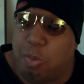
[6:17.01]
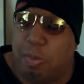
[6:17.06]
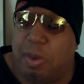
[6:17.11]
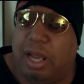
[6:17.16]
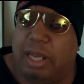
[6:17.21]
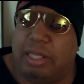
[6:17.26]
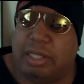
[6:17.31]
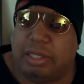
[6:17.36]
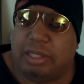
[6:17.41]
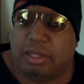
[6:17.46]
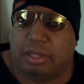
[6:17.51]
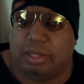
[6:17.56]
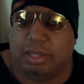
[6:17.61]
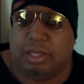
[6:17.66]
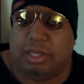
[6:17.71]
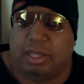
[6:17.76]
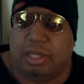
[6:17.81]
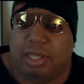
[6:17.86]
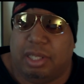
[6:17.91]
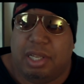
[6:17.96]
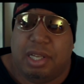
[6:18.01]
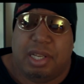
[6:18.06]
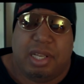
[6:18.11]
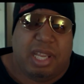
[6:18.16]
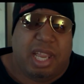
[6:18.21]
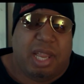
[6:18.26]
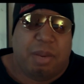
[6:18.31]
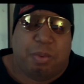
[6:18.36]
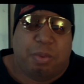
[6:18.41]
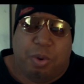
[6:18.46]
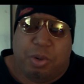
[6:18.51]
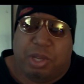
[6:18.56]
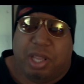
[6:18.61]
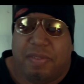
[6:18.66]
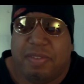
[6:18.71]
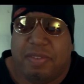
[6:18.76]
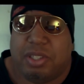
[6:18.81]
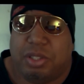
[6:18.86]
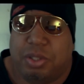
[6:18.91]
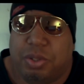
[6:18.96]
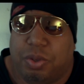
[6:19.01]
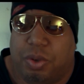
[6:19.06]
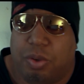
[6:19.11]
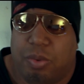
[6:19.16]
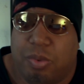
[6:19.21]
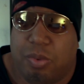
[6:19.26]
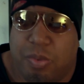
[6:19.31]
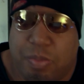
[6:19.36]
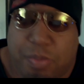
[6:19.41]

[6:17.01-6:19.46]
money, and we'll give it to them.